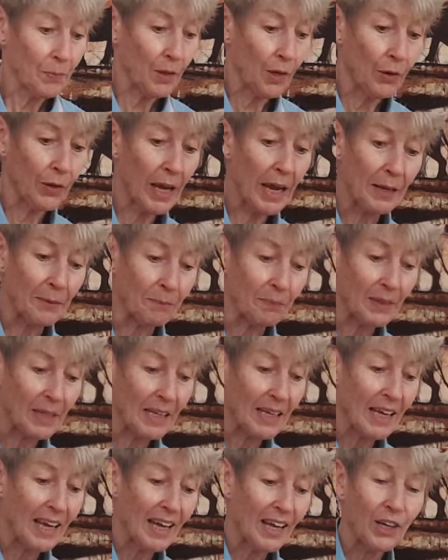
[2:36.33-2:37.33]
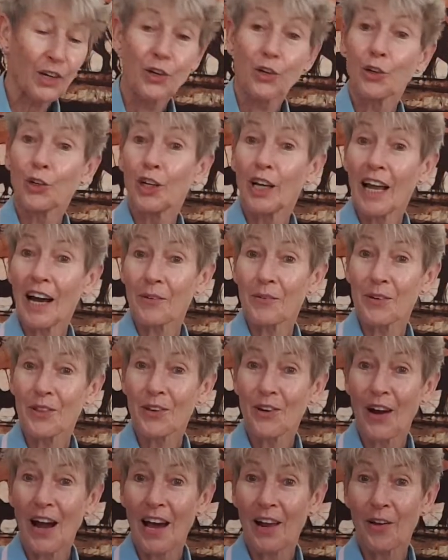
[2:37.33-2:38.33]
Okay, good luck with
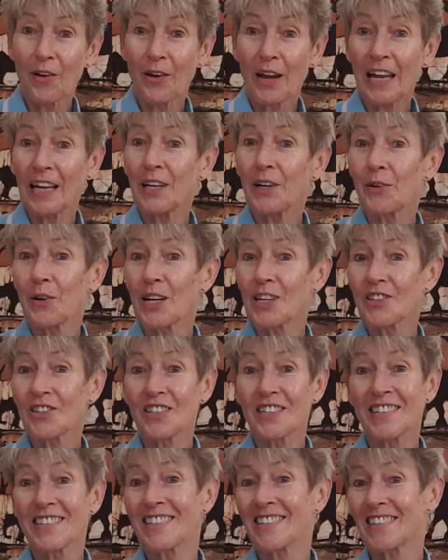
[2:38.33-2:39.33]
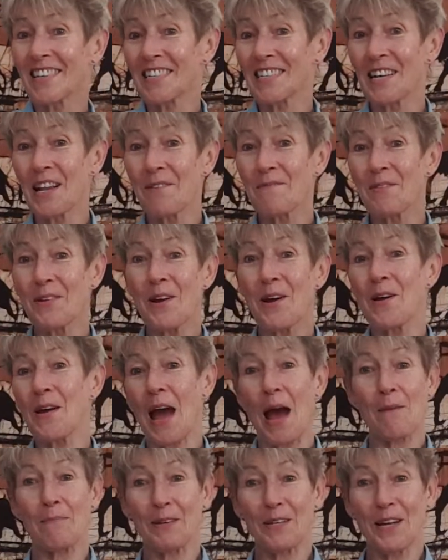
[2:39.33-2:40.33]
your aloe. Any questions, just let me know.
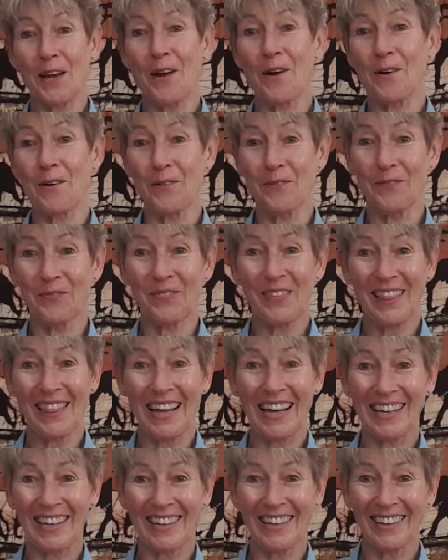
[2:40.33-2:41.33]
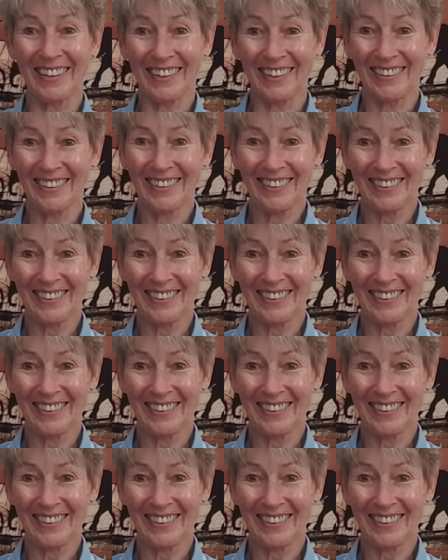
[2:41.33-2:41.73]
Happy to help. Thank you.